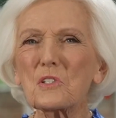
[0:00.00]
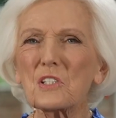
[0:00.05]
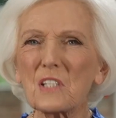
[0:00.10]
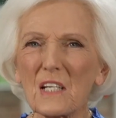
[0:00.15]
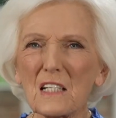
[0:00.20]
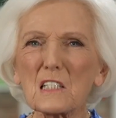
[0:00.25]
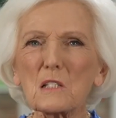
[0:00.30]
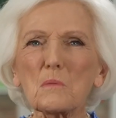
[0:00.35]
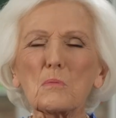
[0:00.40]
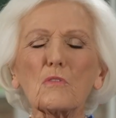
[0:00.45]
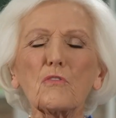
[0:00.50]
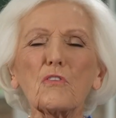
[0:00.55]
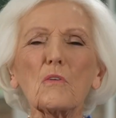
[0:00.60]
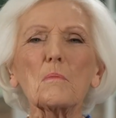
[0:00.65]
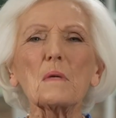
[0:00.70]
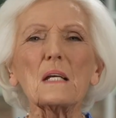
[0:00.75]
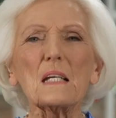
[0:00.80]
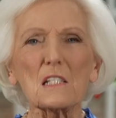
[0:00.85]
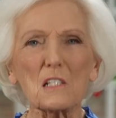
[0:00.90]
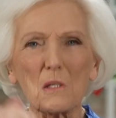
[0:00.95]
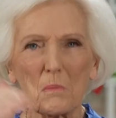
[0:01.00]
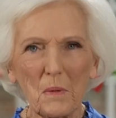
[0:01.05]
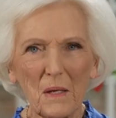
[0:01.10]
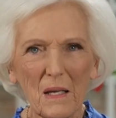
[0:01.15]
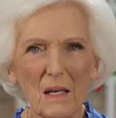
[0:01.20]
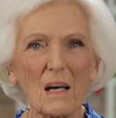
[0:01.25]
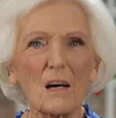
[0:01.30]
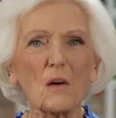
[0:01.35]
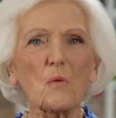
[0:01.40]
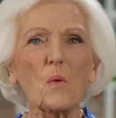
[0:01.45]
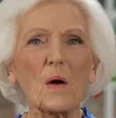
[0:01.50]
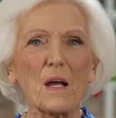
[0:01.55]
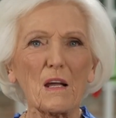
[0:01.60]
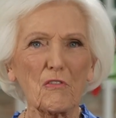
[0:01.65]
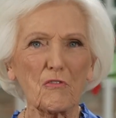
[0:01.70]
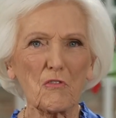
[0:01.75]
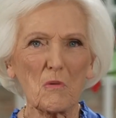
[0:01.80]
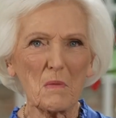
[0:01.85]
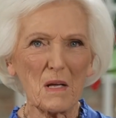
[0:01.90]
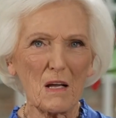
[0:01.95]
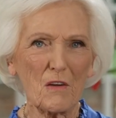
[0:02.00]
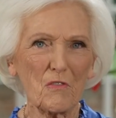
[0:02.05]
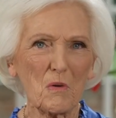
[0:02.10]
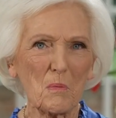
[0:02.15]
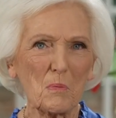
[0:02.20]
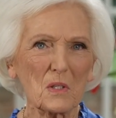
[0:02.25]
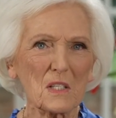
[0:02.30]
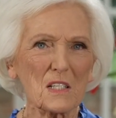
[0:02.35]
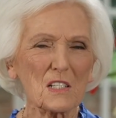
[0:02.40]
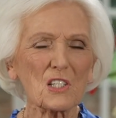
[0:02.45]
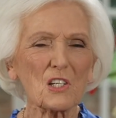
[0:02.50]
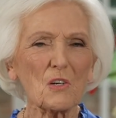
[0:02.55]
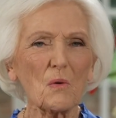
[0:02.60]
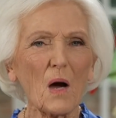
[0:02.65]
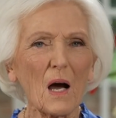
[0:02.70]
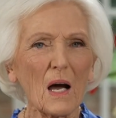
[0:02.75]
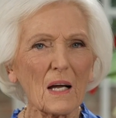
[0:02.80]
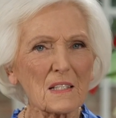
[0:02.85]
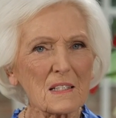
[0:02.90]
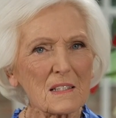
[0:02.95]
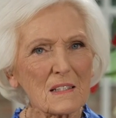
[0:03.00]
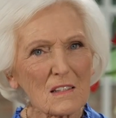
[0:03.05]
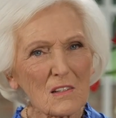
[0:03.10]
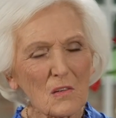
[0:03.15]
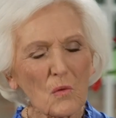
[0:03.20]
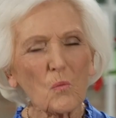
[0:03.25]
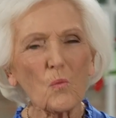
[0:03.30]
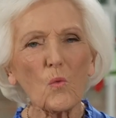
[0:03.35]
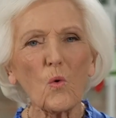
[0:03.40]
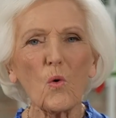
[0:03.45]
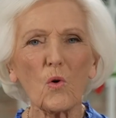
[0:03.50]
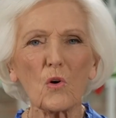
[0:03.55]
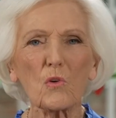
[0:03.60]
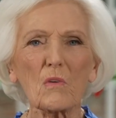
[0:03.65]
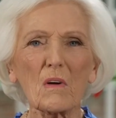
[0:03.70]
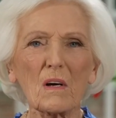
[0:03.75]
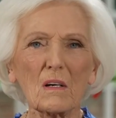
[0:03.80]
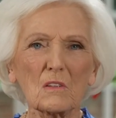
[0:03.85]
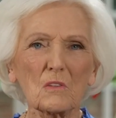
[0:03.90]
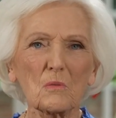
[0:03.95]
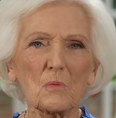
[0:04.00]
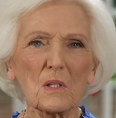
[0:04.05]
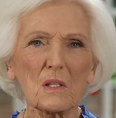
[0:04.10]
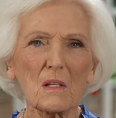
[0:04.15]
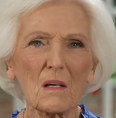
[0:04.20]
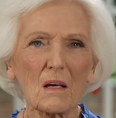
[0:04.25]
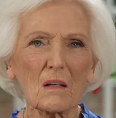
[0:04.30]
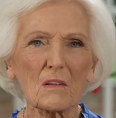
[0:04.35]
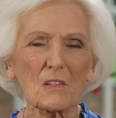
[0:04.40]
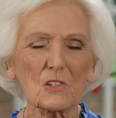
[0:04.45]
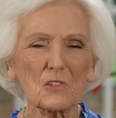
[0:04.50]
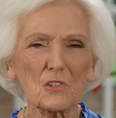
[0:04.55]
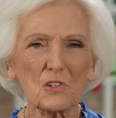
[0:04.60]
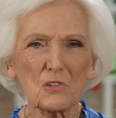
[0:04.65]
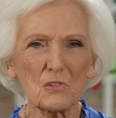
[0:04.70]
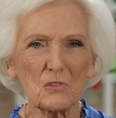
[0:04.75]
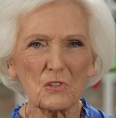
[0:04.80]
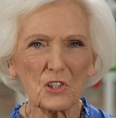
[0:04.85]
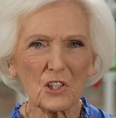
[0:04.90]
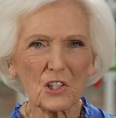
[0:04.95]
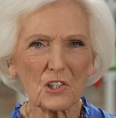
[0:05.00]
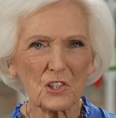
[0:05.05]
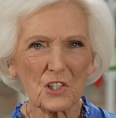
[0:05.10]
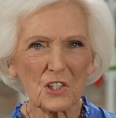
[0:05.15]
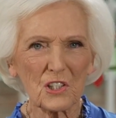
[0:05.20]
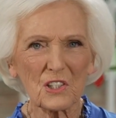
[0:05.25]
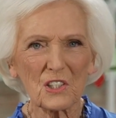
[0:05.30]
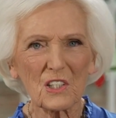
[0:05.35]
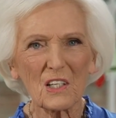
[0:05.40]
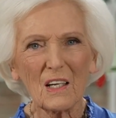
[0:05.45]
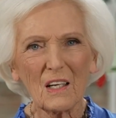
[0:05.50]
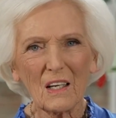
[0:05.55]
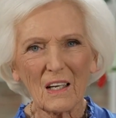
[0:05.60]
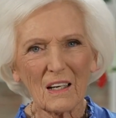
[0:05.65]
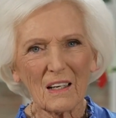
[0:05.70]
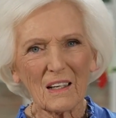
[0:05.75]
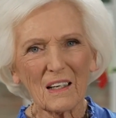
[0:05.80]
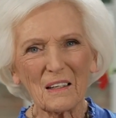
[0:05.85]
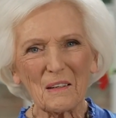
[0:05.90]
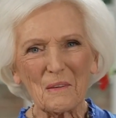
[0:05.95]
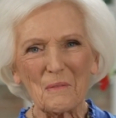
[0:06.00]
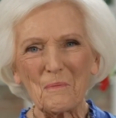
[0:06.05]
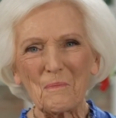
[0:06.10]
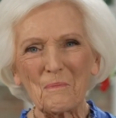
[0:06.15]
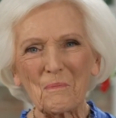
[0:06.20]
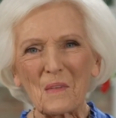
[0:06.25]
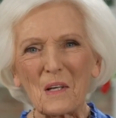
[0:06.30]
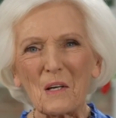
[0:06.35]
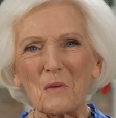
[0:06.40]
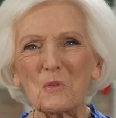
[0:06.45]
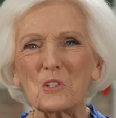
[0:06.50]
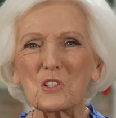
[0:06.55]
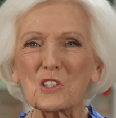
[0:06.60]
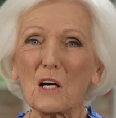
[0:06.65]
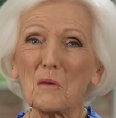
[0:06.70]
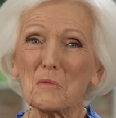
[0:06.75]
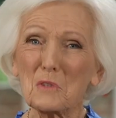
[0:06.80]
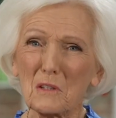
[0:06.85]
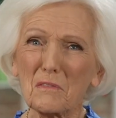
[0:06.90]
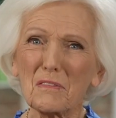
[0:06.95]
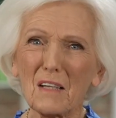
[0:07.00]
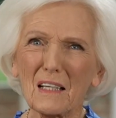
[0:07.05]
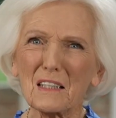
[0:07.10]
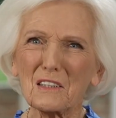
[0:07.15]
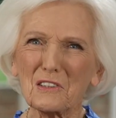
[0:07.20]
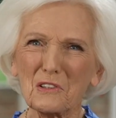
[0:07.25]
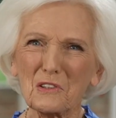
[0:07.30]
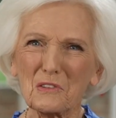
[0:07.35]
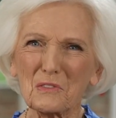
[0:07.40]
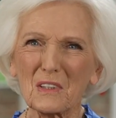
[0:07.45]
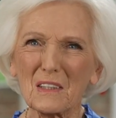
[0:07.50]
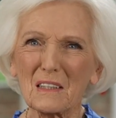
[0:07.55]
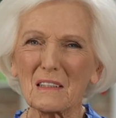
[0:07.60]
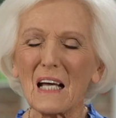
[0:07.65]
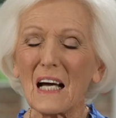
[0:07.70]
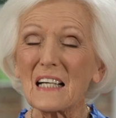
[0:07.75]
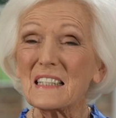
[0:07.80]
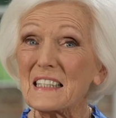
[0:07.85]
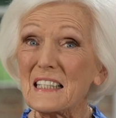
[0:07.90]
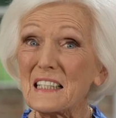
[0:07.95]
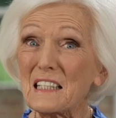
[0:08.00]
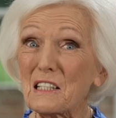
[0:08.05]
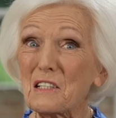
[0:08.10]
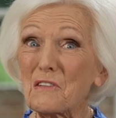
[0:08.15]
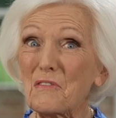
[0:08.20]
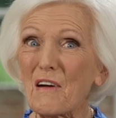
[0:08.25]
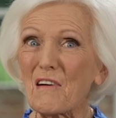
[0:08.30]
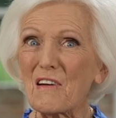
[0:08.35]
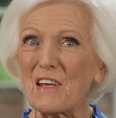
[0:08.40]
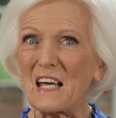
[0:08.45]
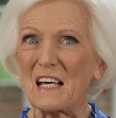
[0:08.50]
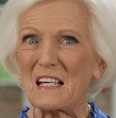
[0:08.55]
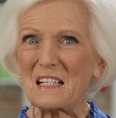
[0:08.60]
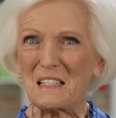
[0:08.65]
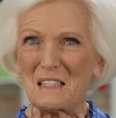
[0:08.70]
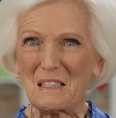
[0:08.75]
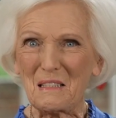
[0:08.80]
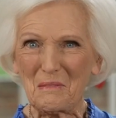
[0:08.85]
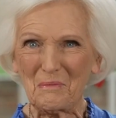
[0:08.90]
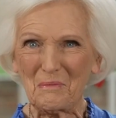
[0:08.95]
sensible for me to be away from everybody. So I didn't walk round with the other two judges, um, which I would have liked to have done. I did at the very end.